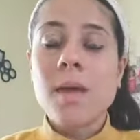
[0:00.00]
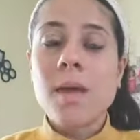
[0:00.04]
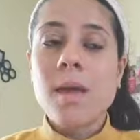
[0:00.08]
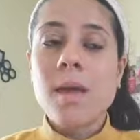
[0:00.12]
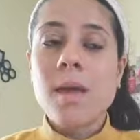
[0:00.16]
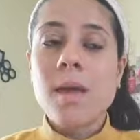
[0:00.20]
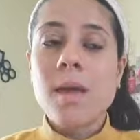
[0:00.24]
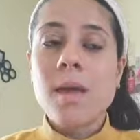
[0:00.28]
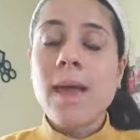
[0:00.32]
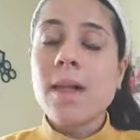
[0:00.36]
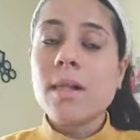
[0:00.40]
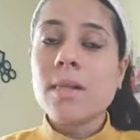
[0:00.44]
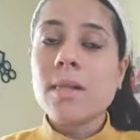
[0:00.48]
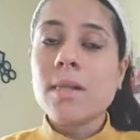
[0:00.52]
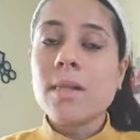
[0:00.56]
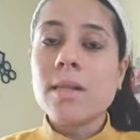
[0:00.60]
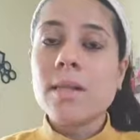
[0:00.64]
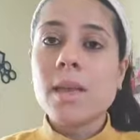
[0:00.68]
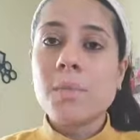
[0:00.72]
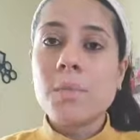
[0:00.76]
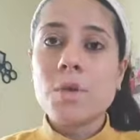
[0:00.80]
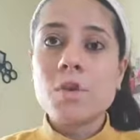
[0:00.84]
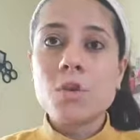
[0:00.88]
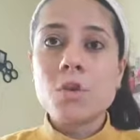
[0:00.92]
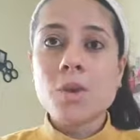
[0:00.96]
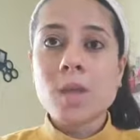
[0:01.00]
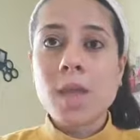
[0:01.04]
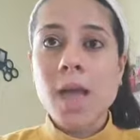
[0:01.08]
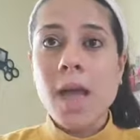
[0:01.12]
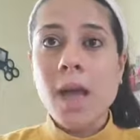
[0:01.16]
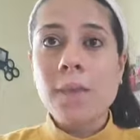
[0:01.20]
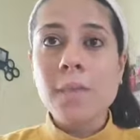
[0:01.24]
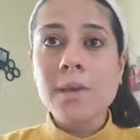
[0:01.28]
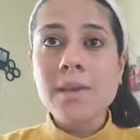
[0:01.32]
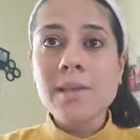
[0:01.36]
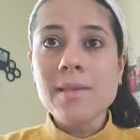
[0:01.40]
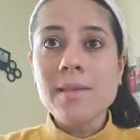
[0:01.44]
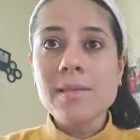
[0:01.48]
healthy emotional
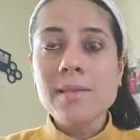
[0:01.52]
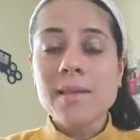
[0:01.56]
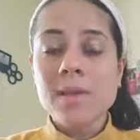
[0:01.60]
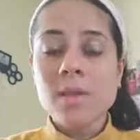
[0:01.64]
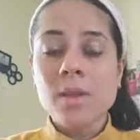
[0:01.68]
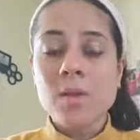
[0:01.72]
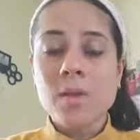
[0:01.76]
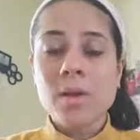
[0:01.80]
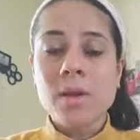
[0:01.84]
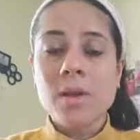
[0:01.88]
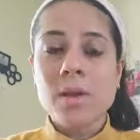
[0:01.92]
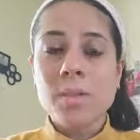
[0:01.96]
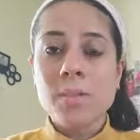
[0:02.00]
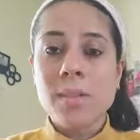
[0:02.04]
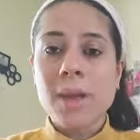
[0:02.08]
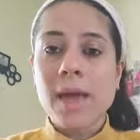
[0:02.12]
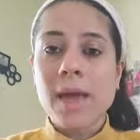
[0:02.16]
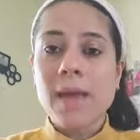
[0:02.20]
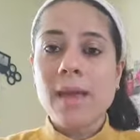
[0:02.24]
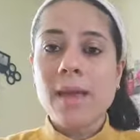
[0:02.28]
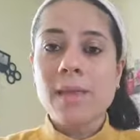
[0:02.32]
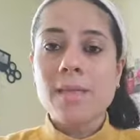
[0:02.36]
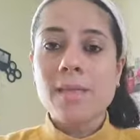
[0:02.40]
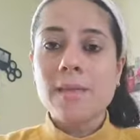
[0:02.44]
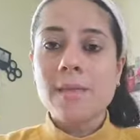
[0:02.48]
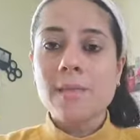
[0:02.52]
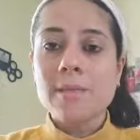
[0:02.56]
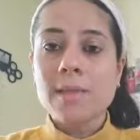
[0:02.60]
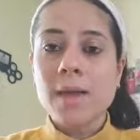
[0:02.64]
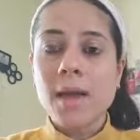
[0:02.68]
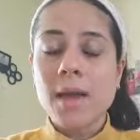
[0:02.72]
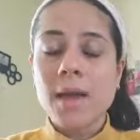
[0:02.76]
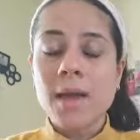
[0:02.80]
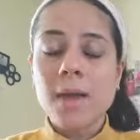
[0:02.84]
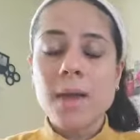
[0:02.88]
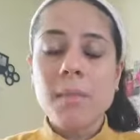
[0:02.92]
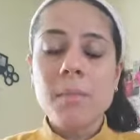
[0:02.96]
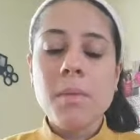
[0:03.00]
habits that you can apply at this
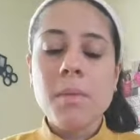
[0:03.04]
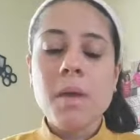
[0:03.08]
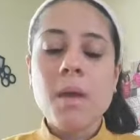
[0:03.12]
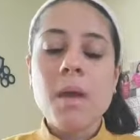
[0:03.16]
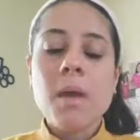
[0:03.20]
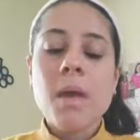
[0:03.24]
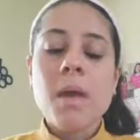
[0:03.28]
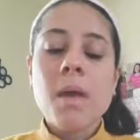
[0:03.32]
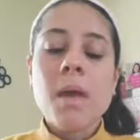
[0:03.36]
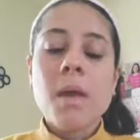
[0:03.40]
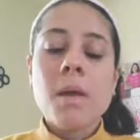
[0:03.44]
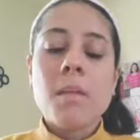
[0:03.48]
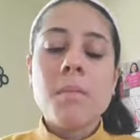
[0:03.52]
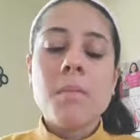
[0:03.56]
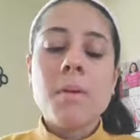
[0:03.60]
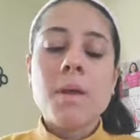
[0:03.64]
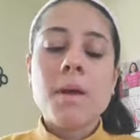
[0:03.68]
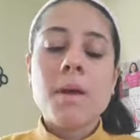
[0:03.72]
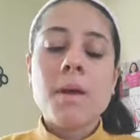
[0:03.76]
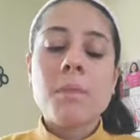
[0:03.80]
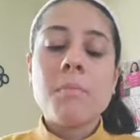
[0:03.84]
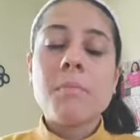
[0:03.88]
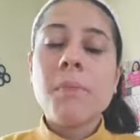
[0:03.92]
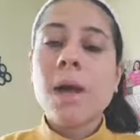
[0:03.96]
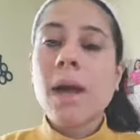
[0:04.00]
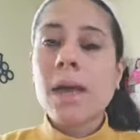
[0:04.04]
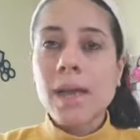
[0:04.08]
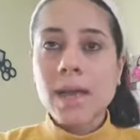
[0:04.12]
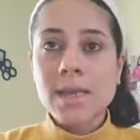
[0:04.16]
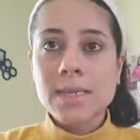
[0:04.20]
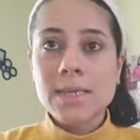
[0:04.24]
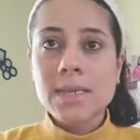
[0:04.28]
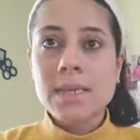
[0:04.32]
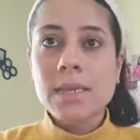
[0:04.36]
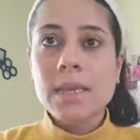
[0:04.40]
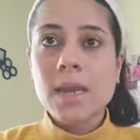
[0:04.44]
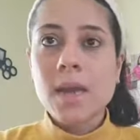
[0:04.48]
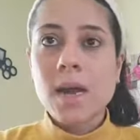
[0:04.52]
time. But my
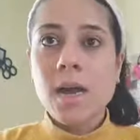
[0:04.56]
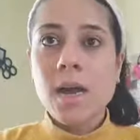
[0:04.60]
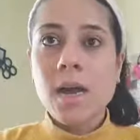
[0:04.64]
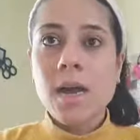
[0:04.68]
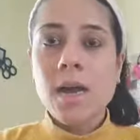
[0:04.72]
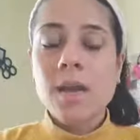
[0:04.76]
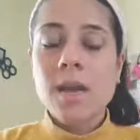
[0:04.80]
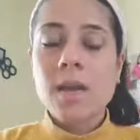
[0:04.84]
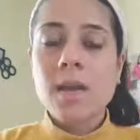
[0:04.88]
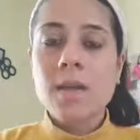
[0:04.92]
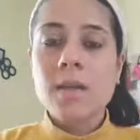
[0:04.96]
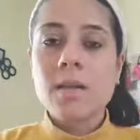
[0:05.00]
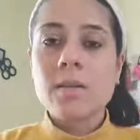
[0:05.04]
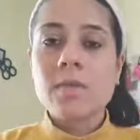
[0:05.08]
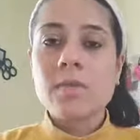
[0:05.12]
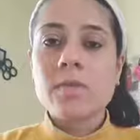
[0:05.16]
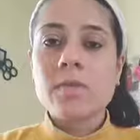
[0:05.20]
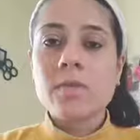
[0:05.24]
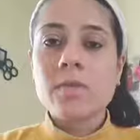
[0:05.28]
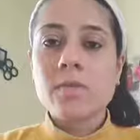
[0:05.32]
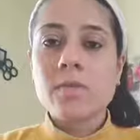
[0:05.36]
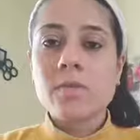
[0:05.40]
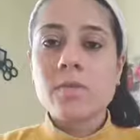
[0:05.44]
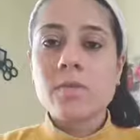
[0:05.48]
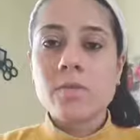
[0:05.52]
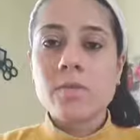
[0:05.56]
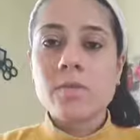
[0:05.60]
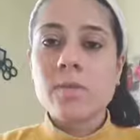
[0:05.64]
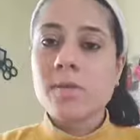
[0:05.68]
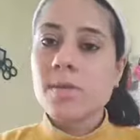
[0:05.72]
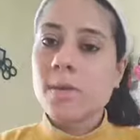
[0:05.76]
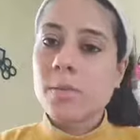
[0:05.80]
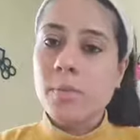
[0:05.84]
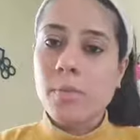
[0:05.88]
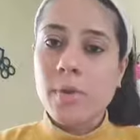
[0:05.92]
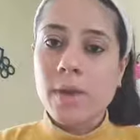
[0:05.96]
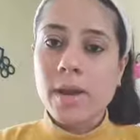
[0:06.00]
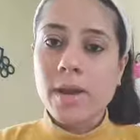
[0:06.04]
idea is to do
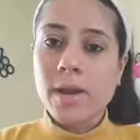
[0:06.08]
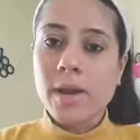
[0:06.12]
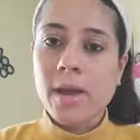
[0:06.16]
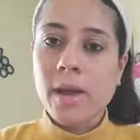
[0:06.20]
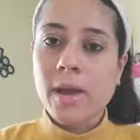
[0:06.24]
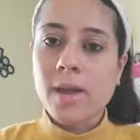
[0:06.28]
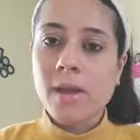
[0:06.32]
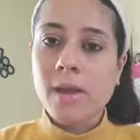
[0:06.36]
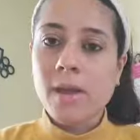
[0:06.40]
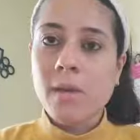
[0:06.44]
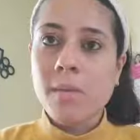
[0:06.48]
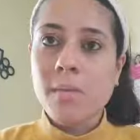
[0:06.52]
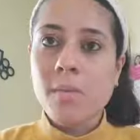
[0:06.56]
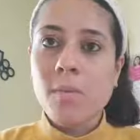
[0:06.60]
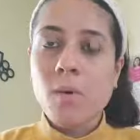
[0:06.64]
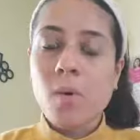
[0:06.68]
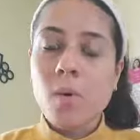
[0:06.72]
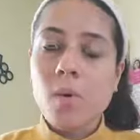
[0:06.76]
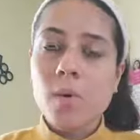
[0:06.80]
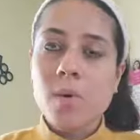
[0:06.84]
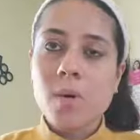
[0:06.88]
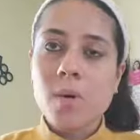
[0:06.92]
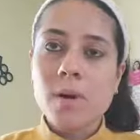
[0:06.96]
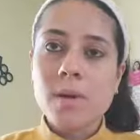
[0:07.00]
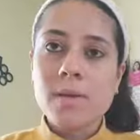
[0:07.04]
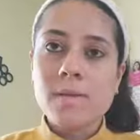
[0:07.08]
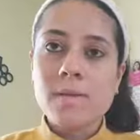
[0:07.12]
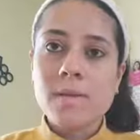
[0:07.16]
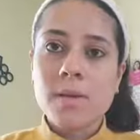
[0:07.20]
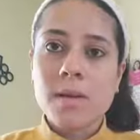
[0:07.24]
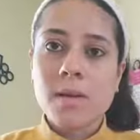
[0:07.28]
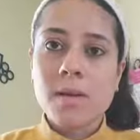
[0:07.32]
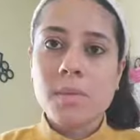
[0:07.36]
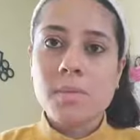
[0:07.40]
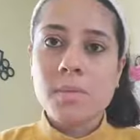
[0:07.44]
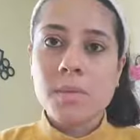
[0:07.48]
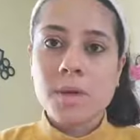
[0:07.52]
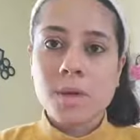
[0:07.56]
some pranayama or
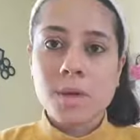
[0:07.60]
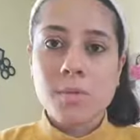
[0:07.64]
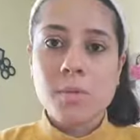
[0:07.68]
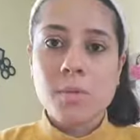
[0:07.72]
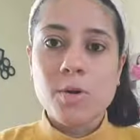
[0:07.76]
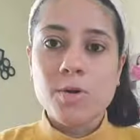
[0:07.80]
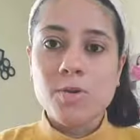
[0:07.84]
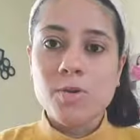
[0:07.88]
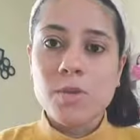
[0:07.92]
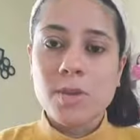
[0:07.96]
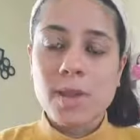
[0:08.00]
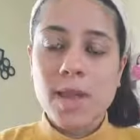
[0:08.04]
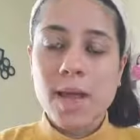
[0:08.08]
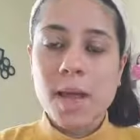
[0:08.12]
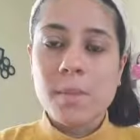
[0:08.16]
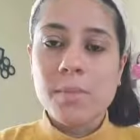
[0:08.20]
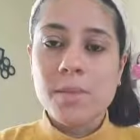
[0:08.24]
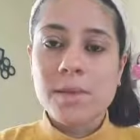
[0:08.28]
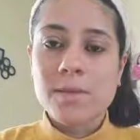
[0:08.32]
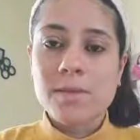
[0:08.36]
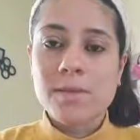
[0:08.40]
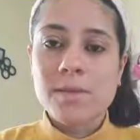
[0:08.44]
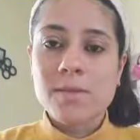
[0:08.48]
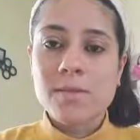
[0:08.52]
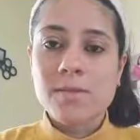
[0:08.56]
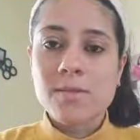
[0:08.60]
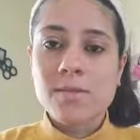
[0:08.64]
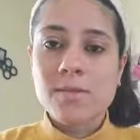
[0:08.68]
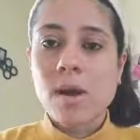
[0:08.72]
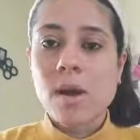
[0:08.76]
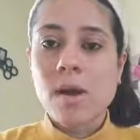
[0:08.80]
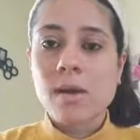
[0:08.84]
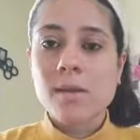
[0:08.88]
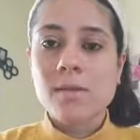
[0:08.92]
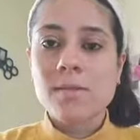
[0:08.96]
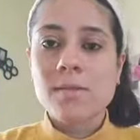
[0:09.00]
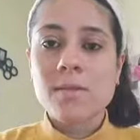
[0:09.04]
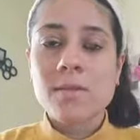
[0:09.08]
some emotional habits
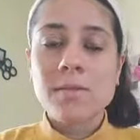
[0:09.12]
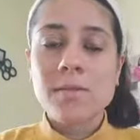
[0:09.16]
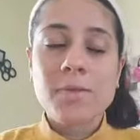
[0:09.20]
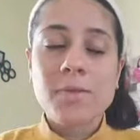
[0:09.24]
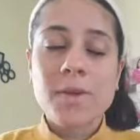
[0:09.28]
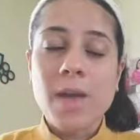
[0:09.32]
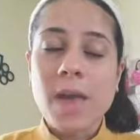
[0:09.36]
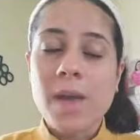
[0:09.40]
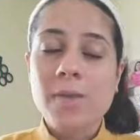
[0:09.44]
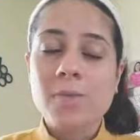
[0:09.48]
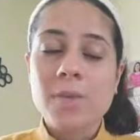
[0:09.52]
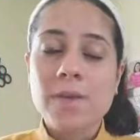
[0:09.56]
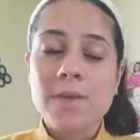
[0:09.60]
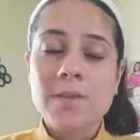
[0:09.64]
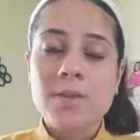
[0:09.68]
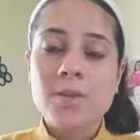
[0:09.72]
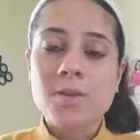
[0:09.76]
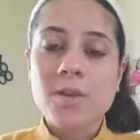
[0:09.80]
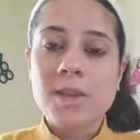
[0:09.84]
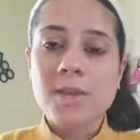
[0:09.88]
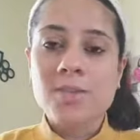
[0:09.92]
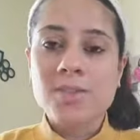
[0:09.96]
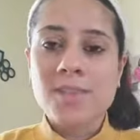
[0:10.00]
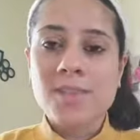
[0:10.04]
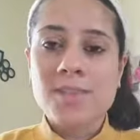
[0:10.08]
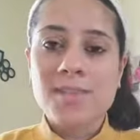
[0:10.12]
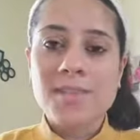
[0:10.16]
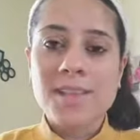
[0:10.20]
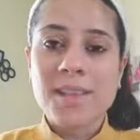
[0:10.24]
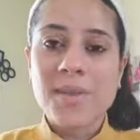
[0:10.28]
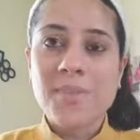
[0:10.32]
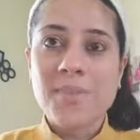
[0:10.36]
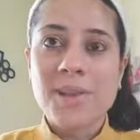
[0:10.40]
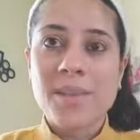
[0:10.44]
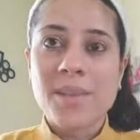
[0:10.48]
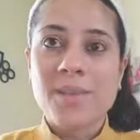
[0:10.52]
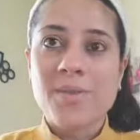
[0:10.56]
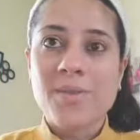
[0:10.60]
talk. So if you have any suggestions,
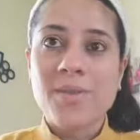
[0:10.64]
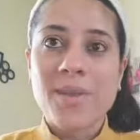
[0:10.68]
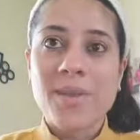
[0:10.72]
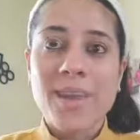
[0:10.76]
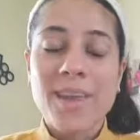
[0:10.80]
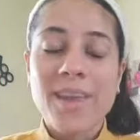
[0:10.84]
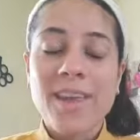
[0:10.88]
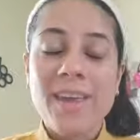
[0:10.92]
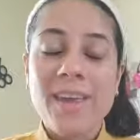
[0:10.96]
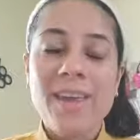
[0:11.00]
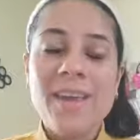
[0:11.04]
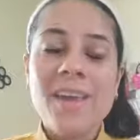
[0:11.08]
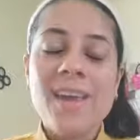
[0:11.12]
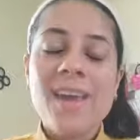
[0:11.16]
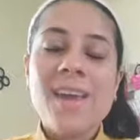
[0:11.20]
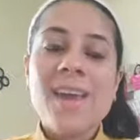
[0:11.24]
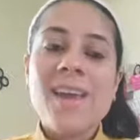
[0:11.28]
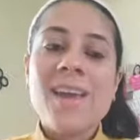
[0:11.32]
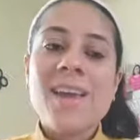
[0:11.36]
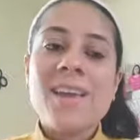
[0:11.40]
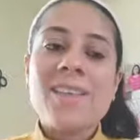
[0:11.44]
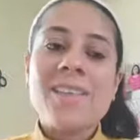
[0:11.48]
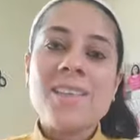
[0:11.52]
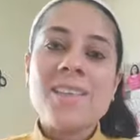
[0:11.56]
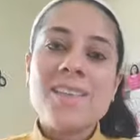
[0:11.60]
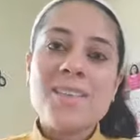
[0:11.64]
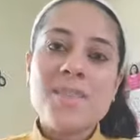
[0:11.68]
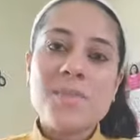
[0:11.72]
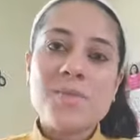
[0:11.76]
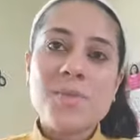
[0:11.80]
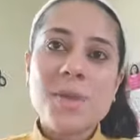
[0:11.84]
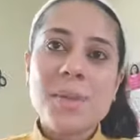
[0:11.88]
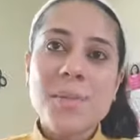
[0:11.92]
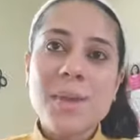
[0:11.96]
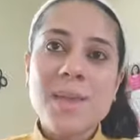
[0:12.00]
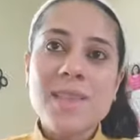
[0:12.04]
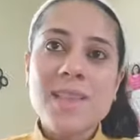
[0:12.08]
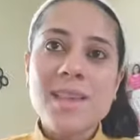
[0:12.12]
let me know, okay? This is
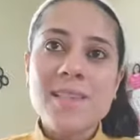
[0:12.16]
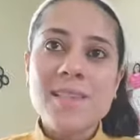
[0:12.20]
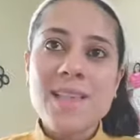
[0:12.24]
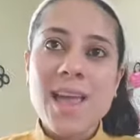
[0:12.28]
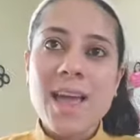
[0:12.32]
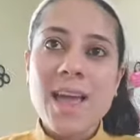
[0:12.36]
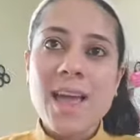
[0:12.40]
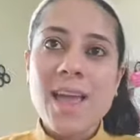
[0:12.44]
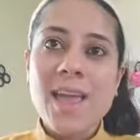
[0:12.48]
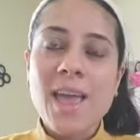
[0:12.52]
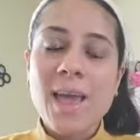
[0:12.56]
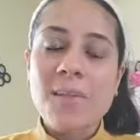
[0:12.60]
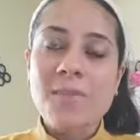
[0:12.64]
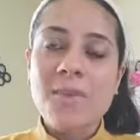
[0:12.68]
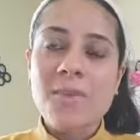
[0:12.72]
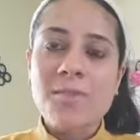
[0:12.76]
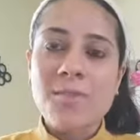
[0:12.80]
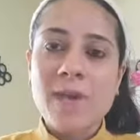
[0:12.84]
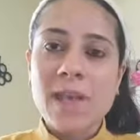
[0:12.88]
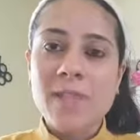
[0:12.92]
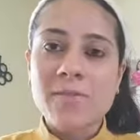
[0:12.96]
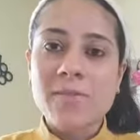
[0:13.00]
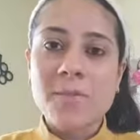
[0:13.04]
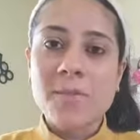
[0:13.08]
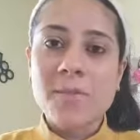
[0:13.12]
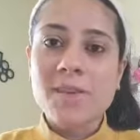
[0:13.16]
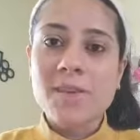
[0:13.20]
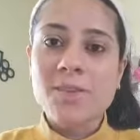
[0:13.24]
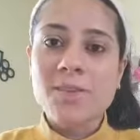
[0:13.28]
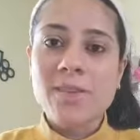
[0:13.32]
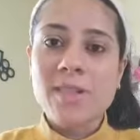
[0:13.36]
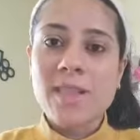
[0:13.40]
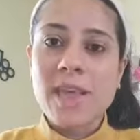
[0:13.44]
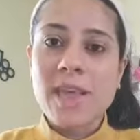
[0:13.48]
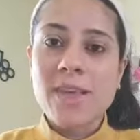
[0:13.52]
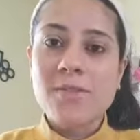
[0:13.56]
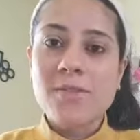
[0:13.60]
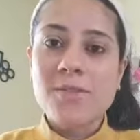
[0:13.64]
Rima Desai. I'm a transformational
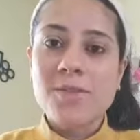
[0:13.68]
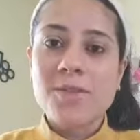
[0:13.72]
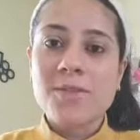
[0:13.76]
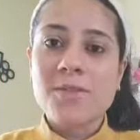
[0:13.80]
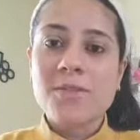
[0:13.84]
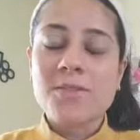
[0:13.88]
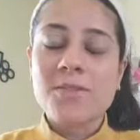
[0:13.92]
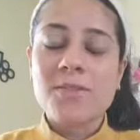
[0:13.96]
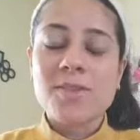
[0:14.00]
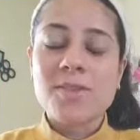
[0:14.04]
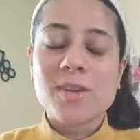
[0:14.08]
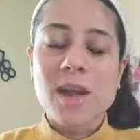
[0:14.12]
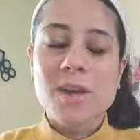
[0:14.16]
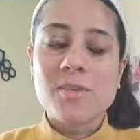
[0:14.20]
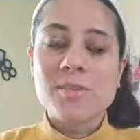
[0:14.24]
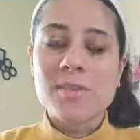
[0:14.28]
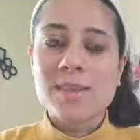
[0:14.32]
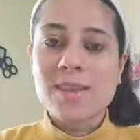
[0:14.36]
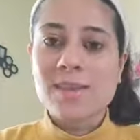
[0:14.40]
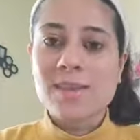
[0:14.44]
life coach, a counseling